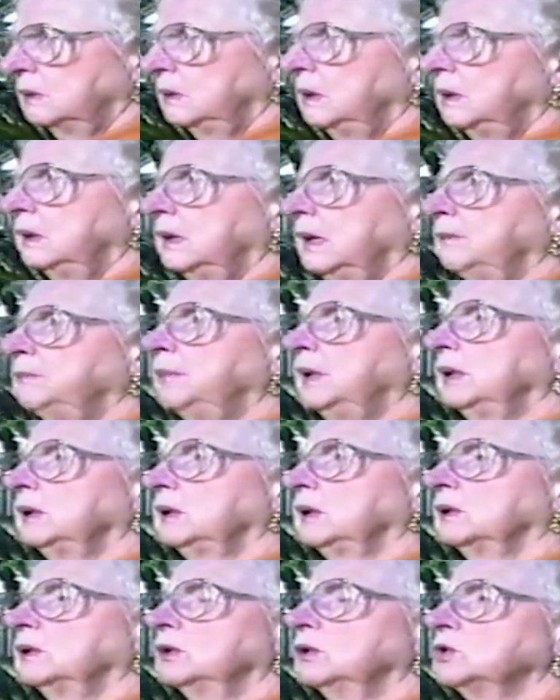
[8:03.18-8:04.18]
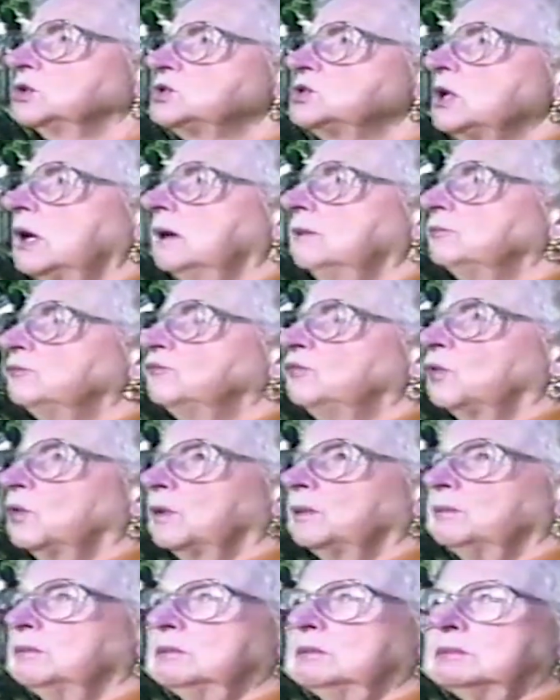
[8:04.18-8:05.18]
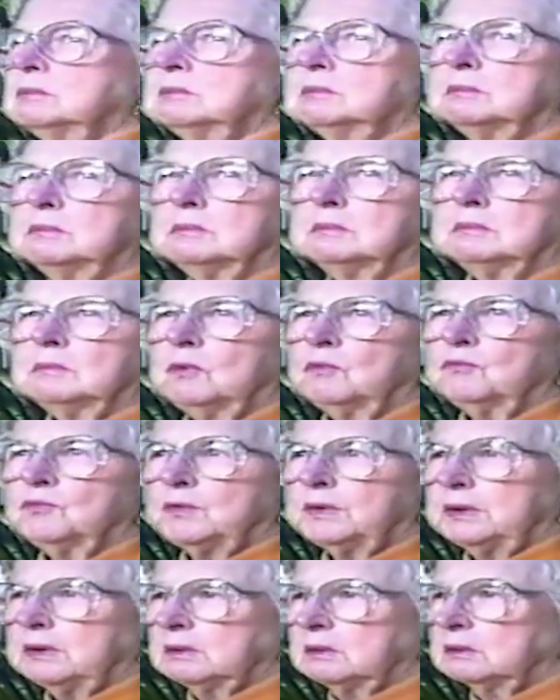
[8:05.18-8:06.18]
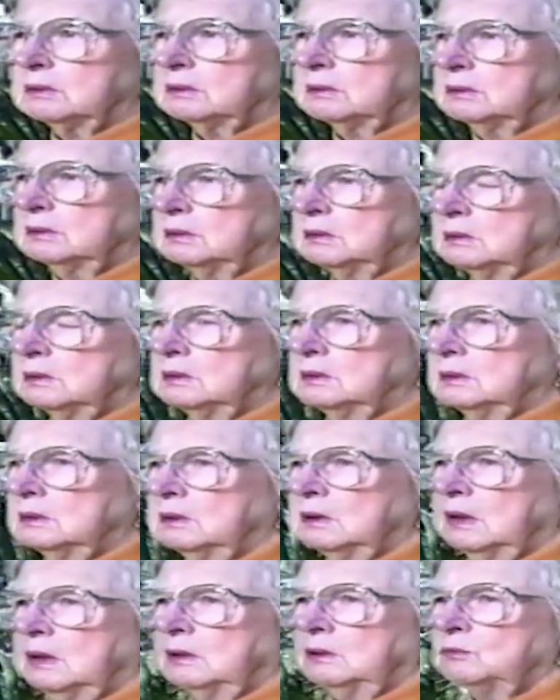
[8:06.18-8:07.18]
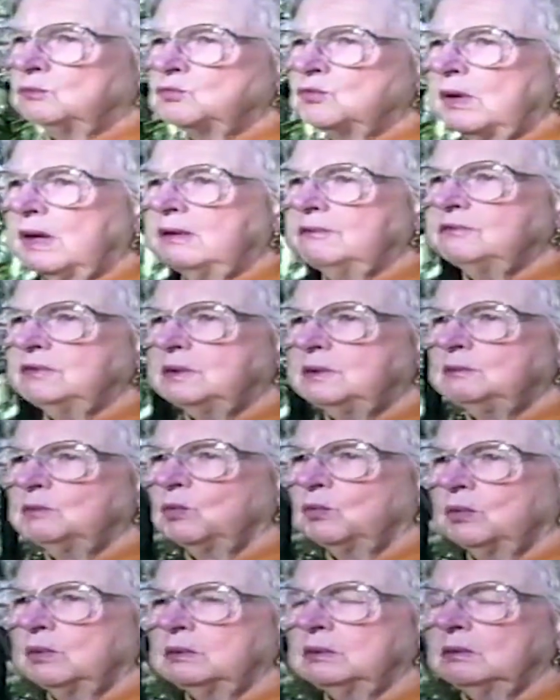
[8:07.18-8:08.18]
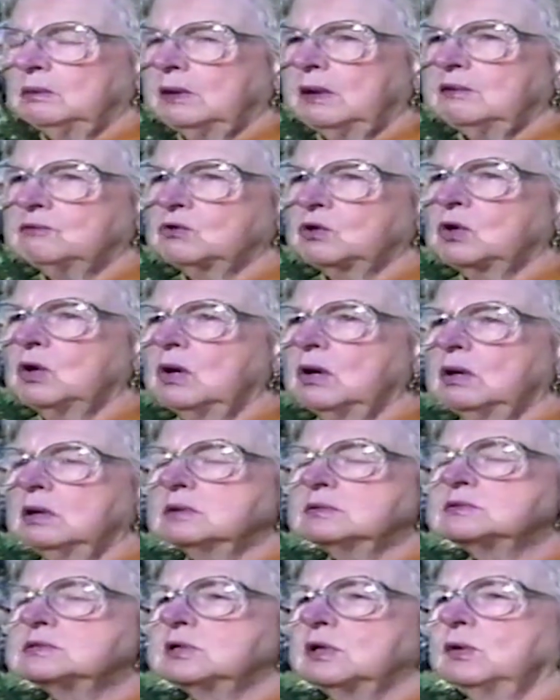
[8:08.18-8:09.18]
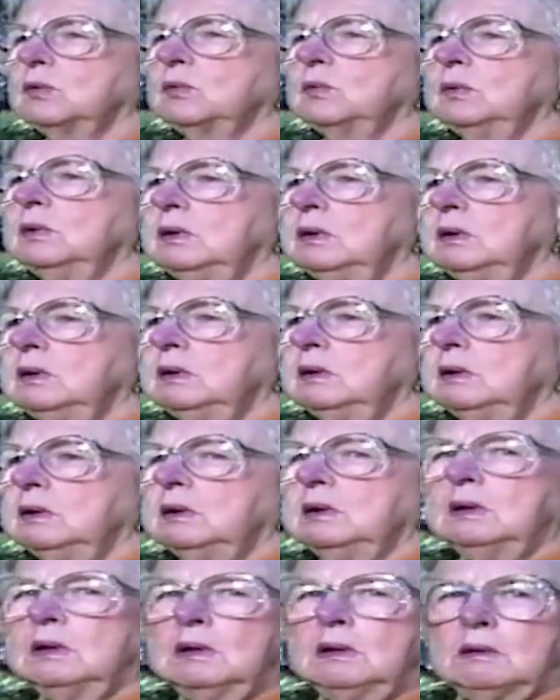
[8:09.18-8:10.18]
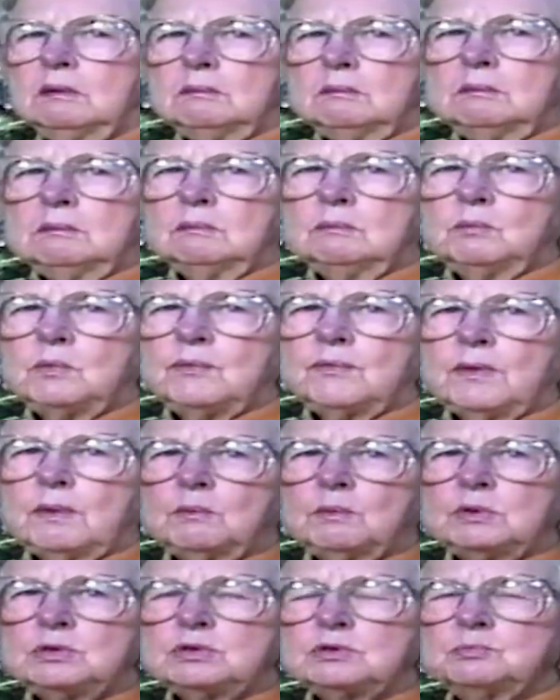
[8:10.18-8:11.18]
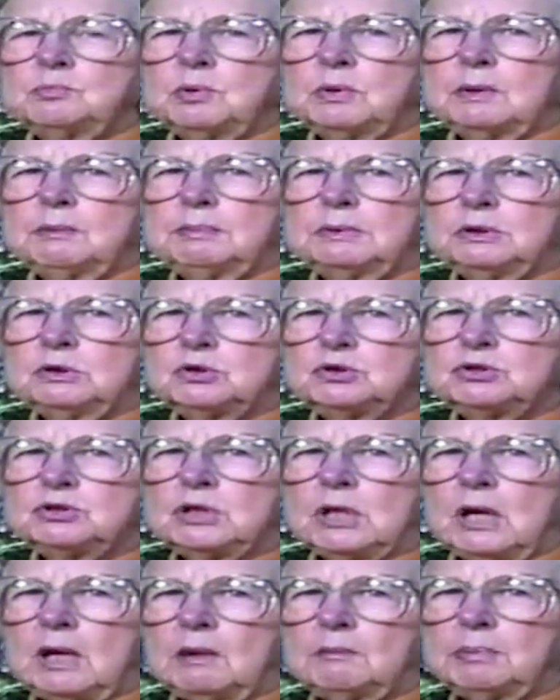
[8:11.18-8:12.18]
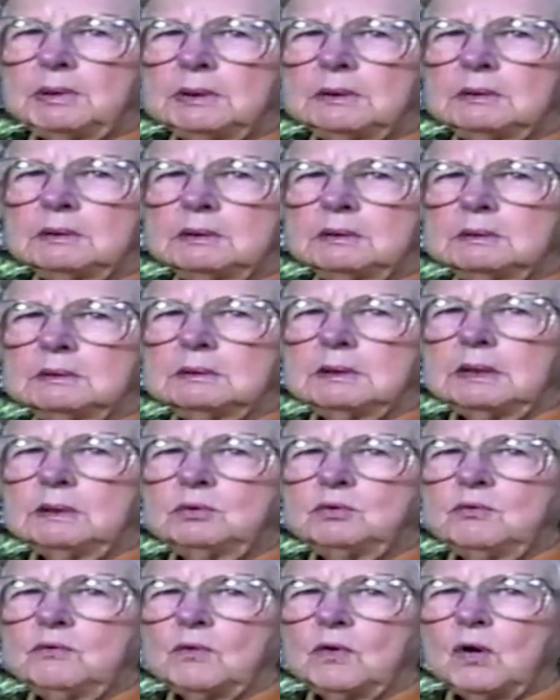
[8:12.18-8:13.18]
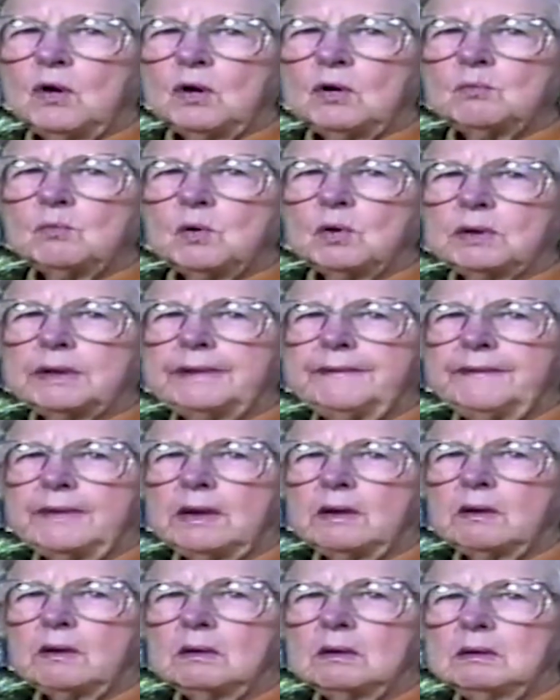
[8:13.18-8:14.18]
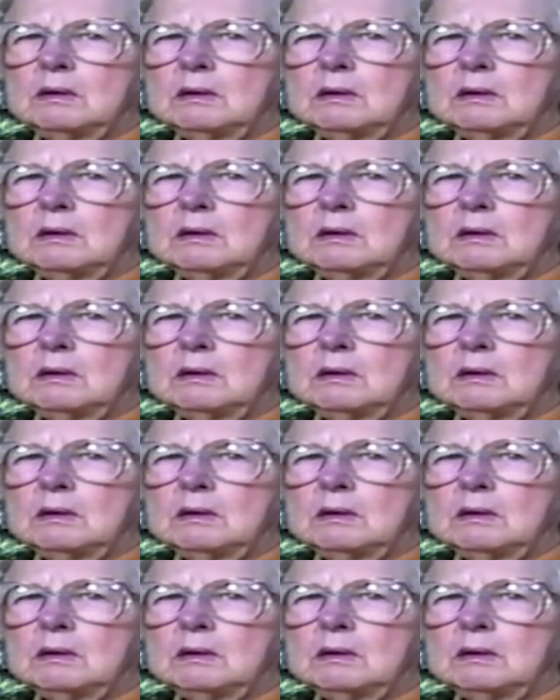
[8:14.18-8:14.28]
and I'm building a little shop for him over here. I don't drive anymore. I don't have a car, so we thought we'd just put up a little shop. They can do their artwork in there.